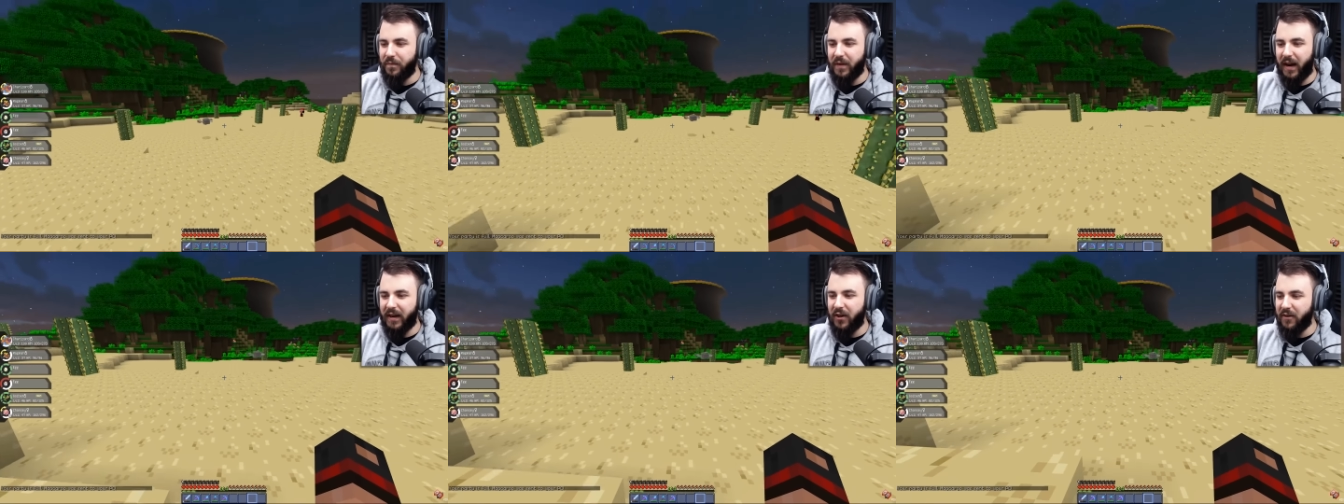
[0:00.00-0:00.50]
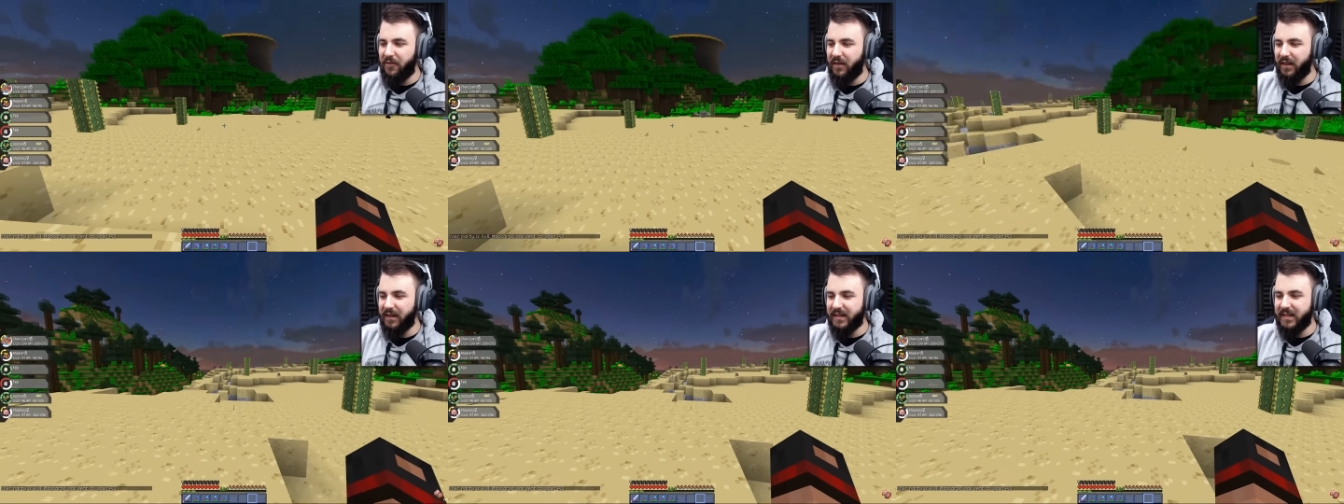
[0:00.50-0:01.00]
I got a
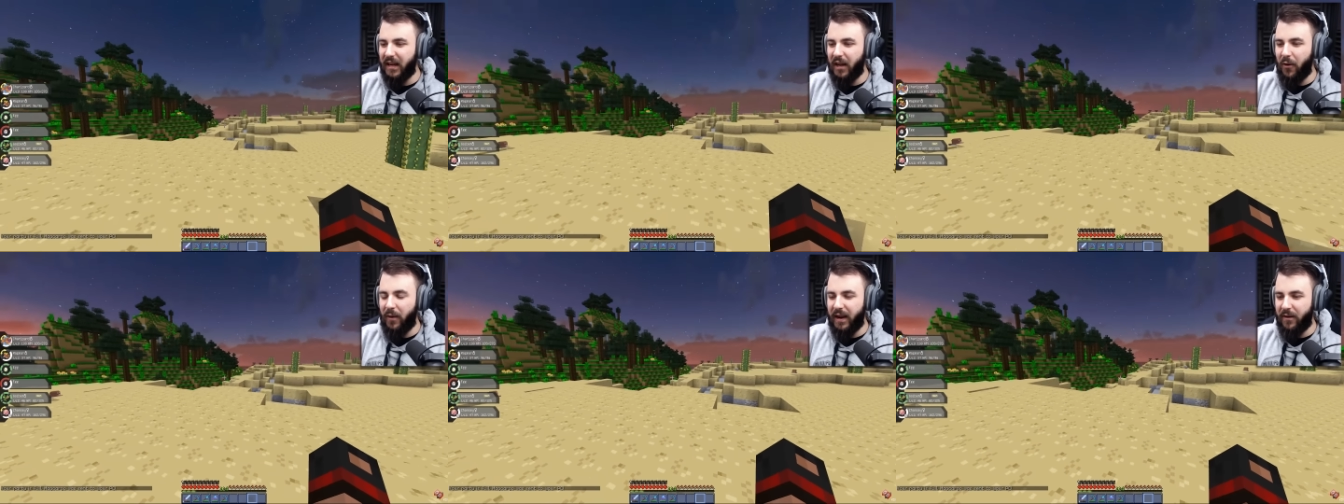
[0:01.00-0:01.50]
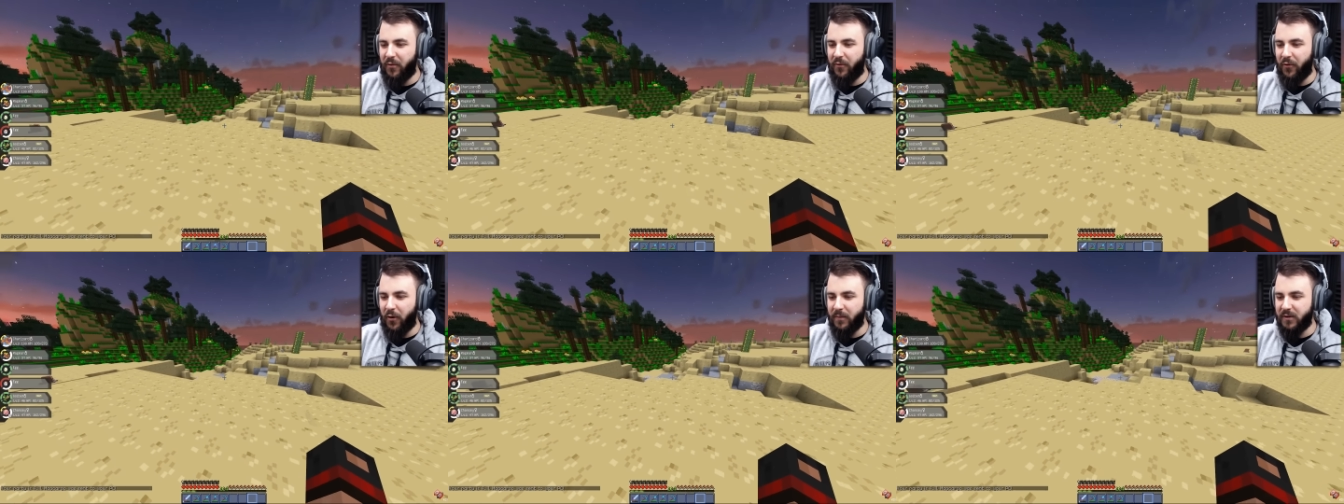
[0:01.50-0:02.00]
feeling there's a lower level
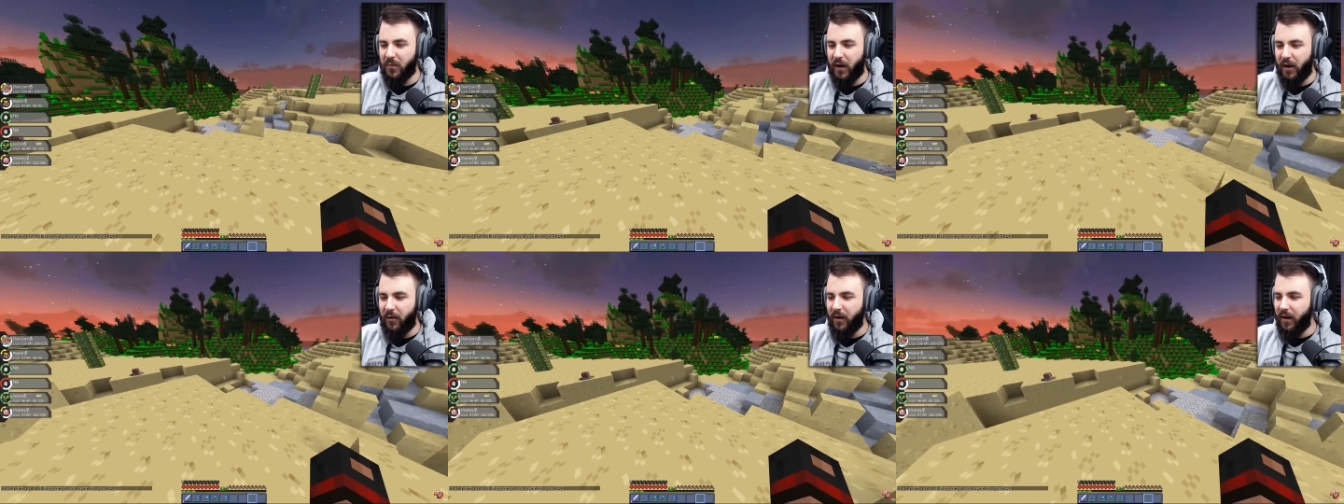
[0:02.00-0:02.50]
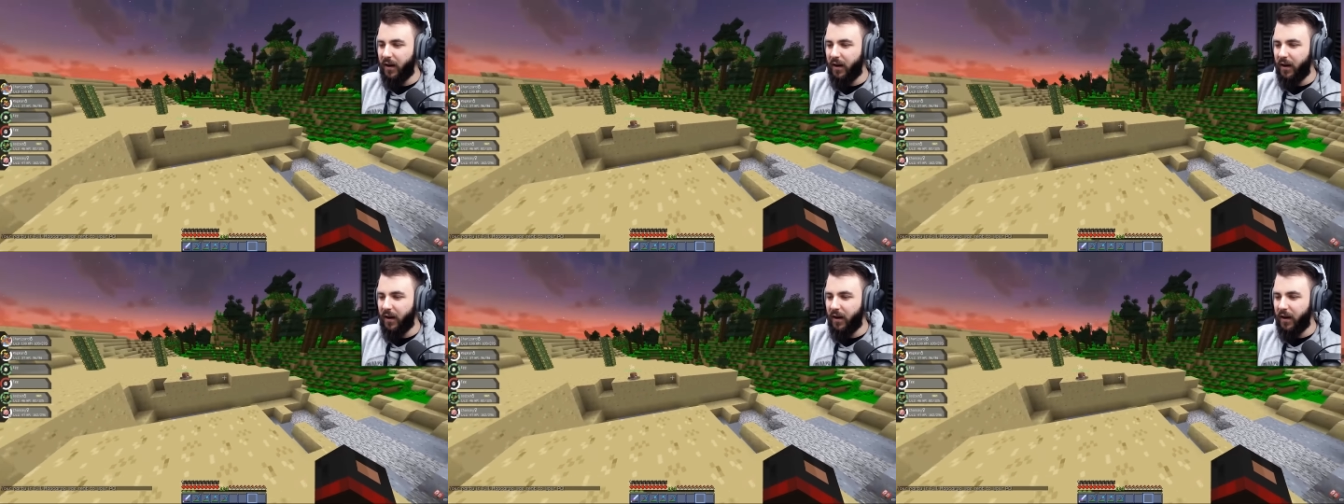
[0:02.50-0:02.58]
form as well.